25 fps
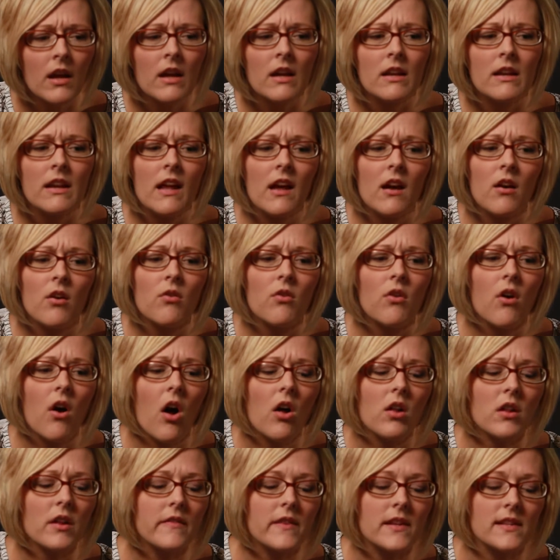Now,
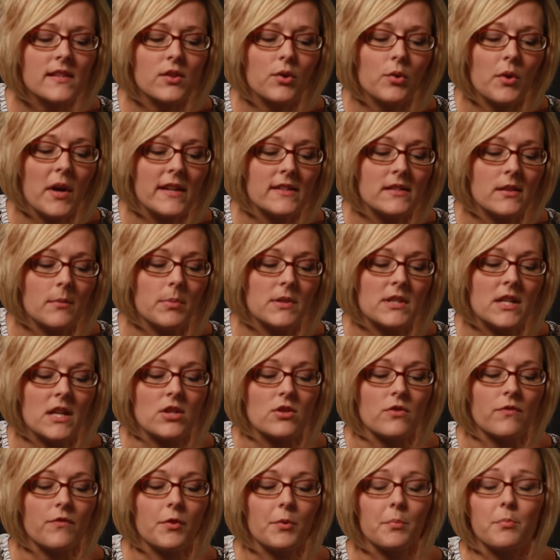all of this creates a
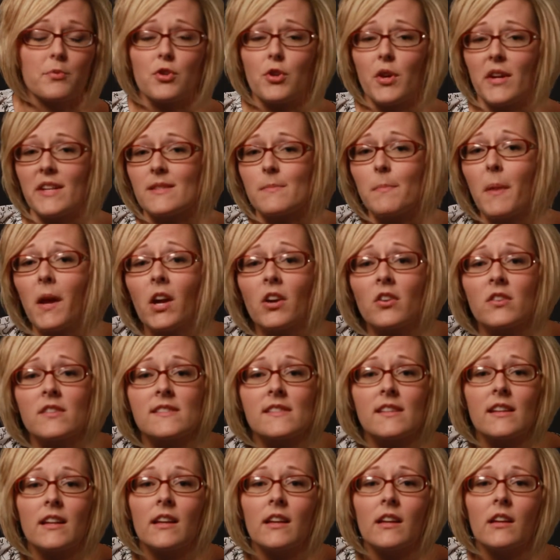potential for
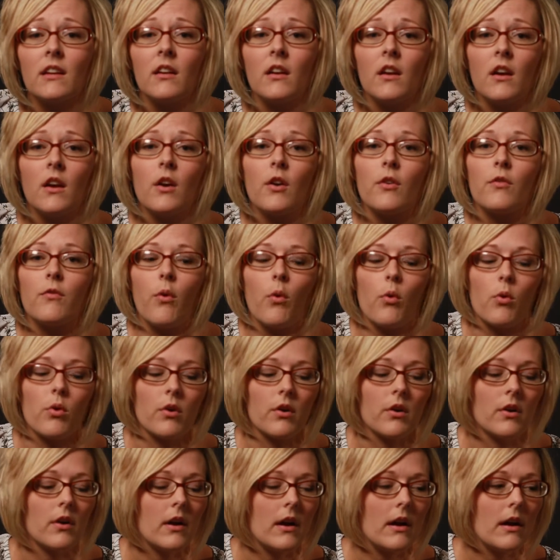transparency,
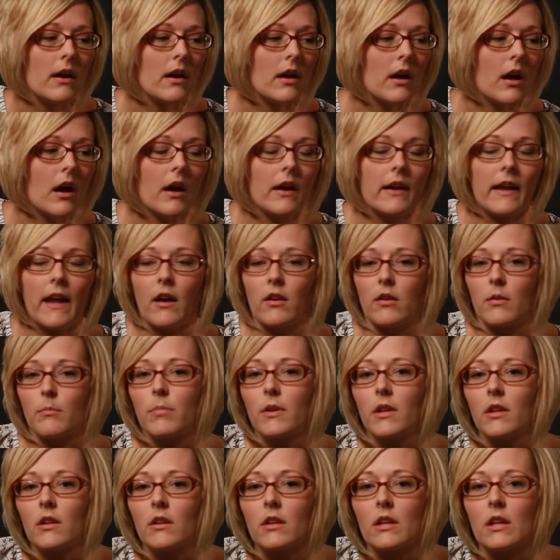for
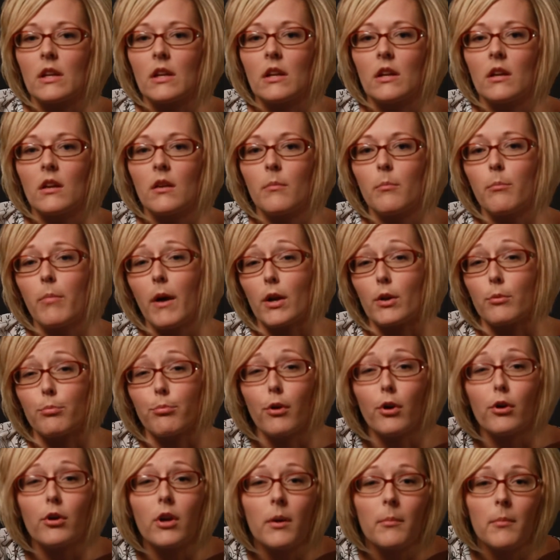accountability, better
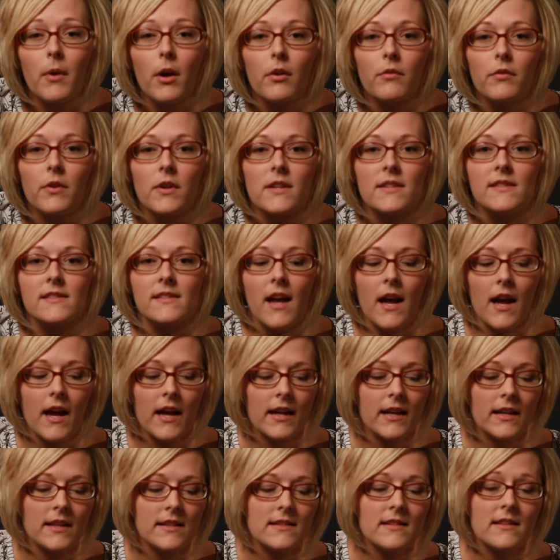program
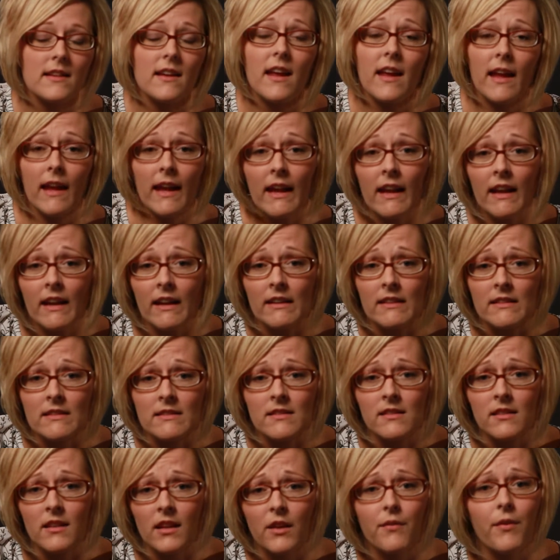oversight, and
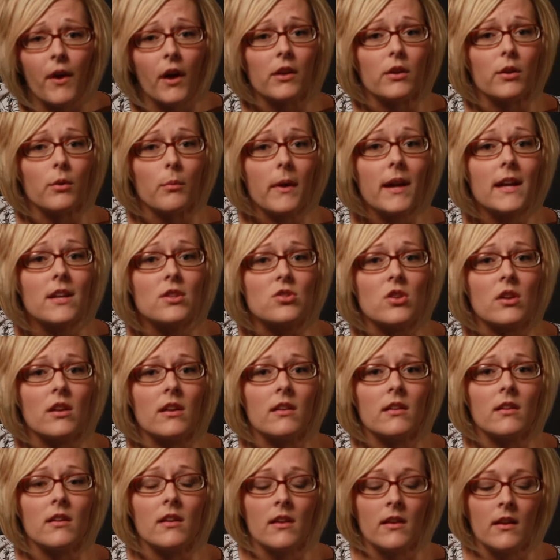
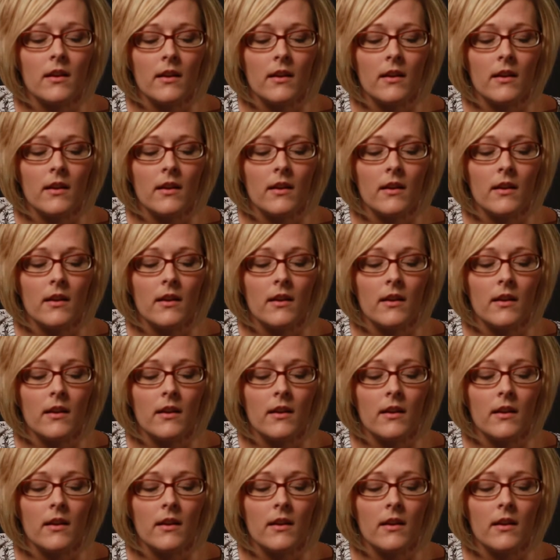evaluation.